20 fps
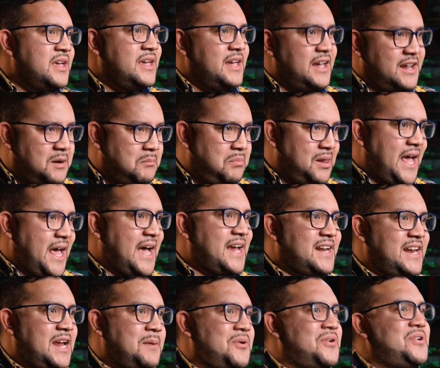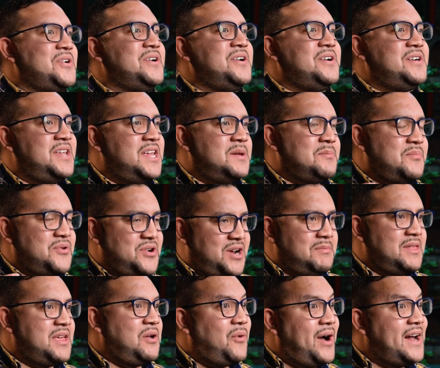in a black neighborhood and
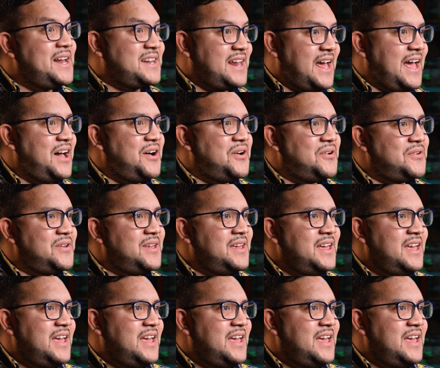predominantly white town.